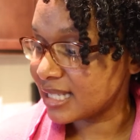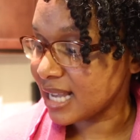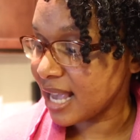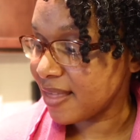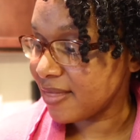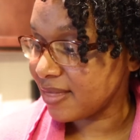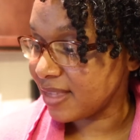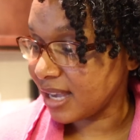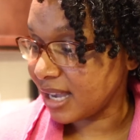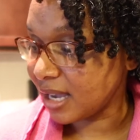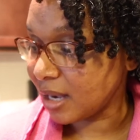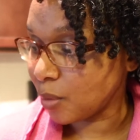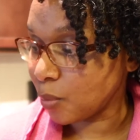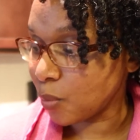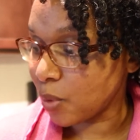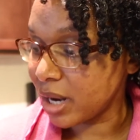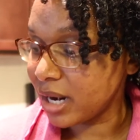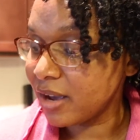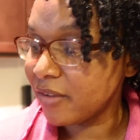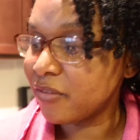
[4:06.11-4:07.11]
And then
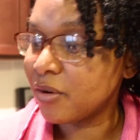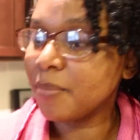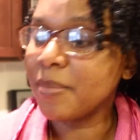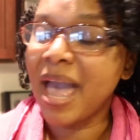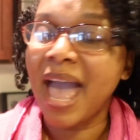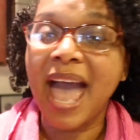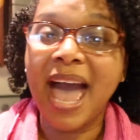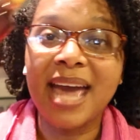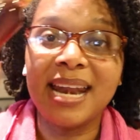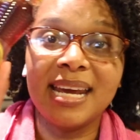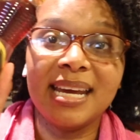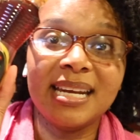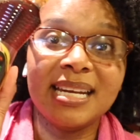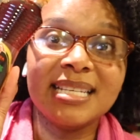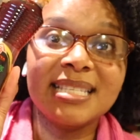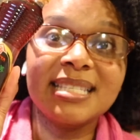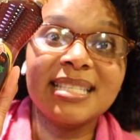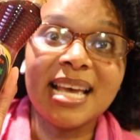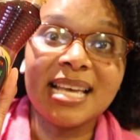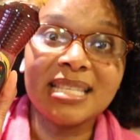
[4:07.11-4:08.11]
one of them added
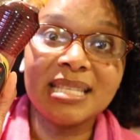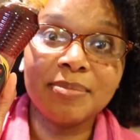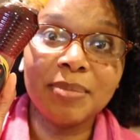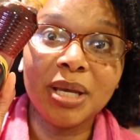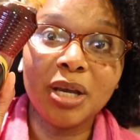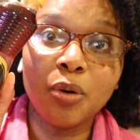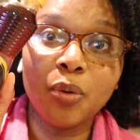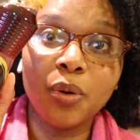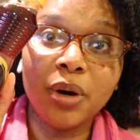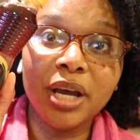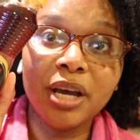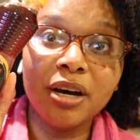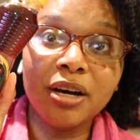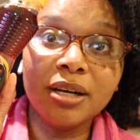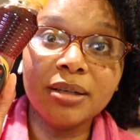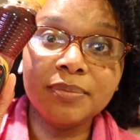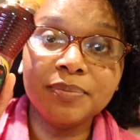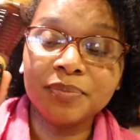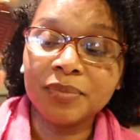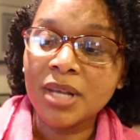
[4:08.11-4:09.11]
sesame
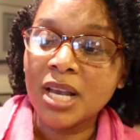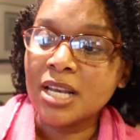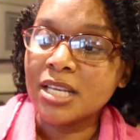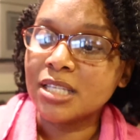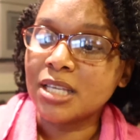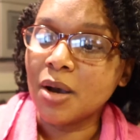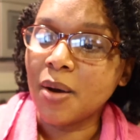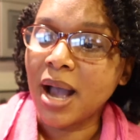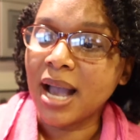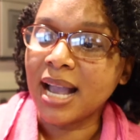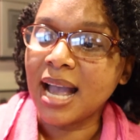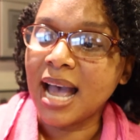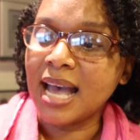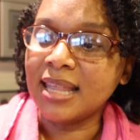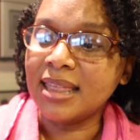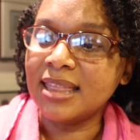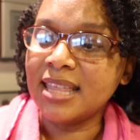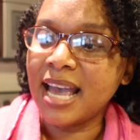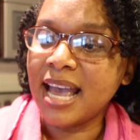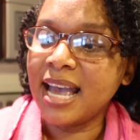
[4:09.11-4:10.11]
oil. So I
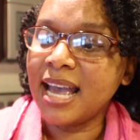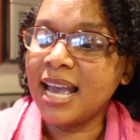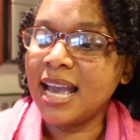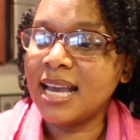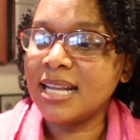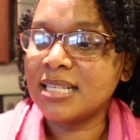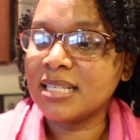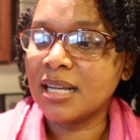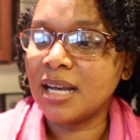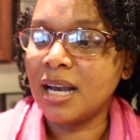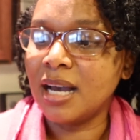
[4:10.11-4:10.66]
got that.